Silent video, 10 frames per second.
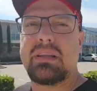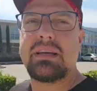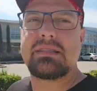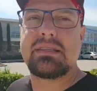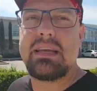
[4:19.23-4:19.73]

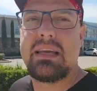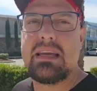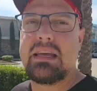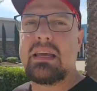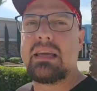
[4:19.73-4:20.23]

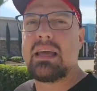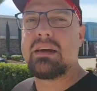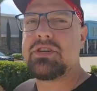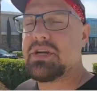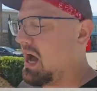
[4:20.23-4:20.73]
Disney gift
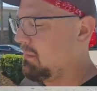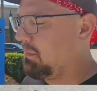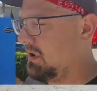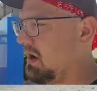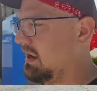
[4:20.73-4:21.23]
shop,
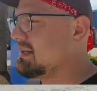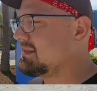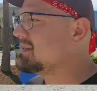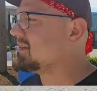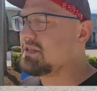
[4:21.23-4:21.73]

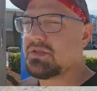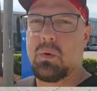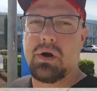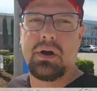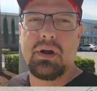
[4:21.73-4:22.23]
Disney
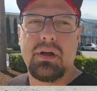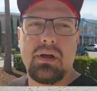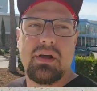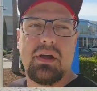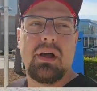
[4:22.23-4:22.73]
store
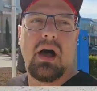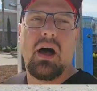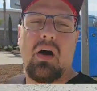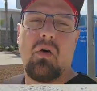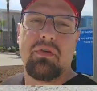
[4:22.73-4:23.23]

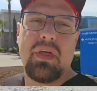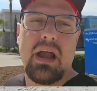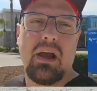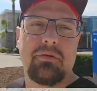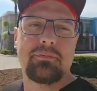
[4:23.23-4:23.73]
over
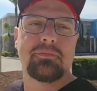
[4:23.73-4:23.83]
there.